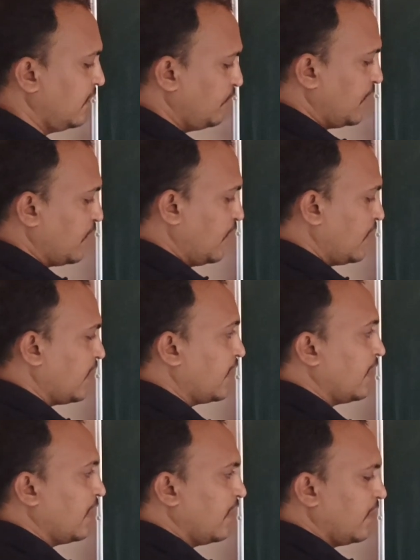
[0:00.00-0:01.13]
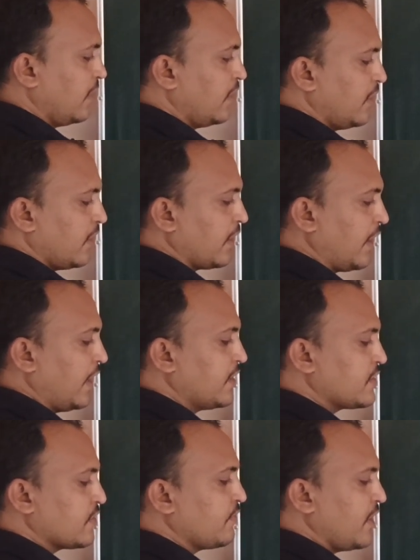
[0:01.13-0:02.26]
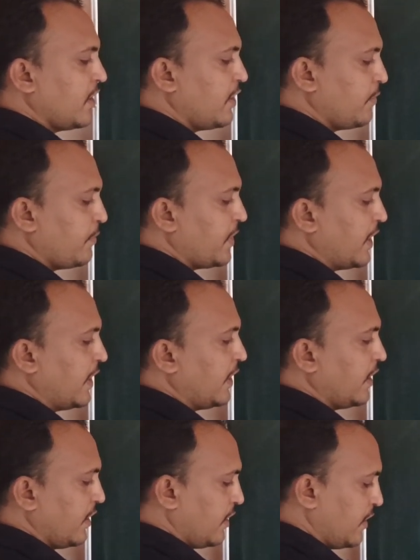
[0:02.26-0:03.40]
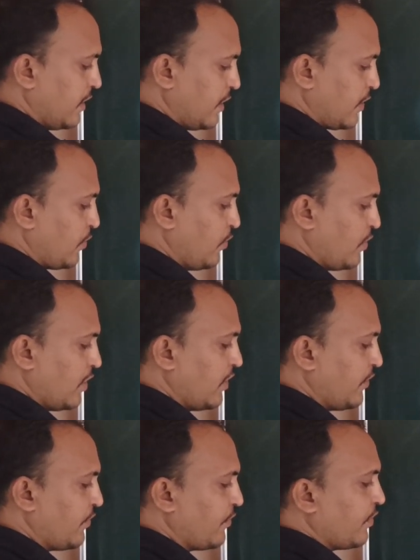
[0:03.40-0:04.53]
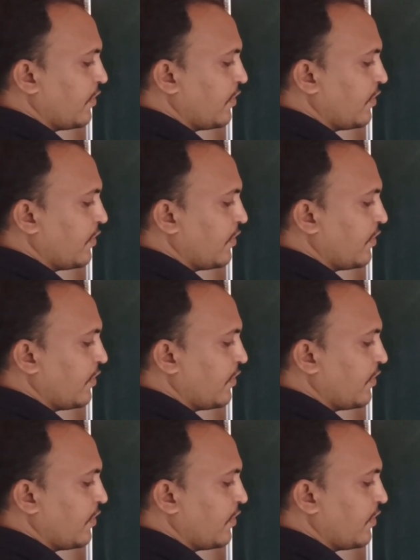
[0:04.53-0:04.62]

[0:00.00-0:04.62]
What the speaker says: We got here k square by root of